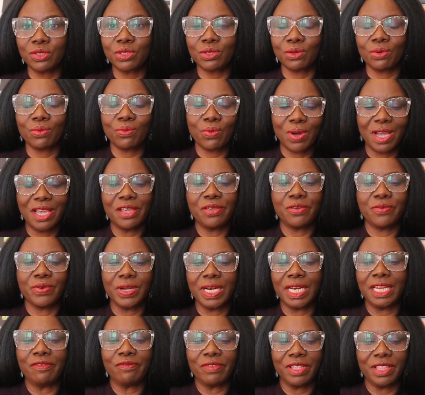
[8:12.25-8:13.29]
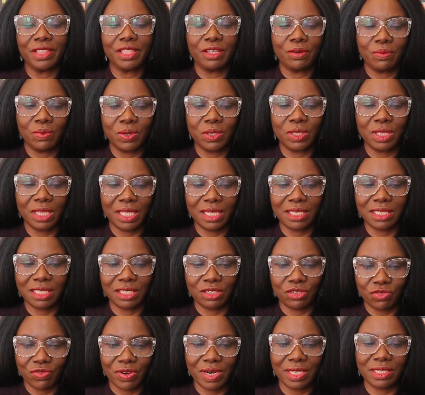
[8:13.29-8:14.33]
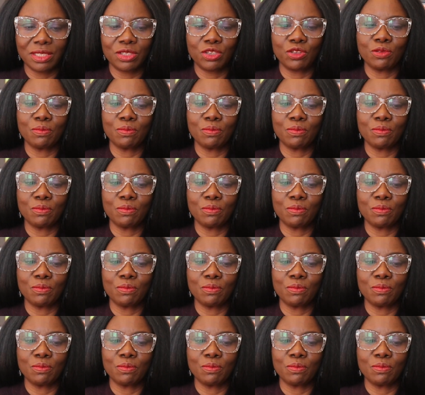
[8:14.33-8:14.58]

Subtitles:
So where you are living, they want that address.